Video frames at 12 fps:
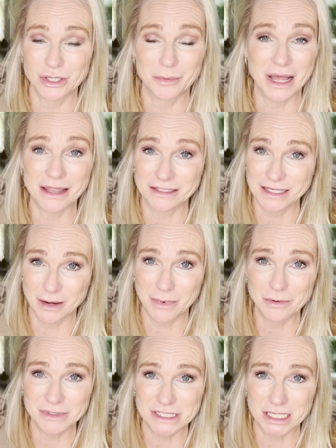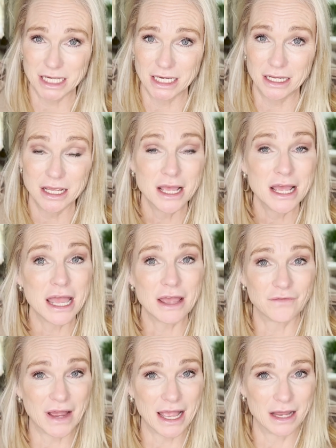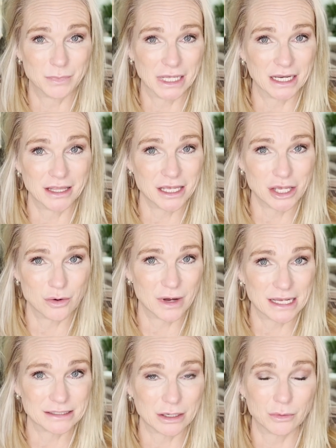So by the time I was done, if I had been in the US,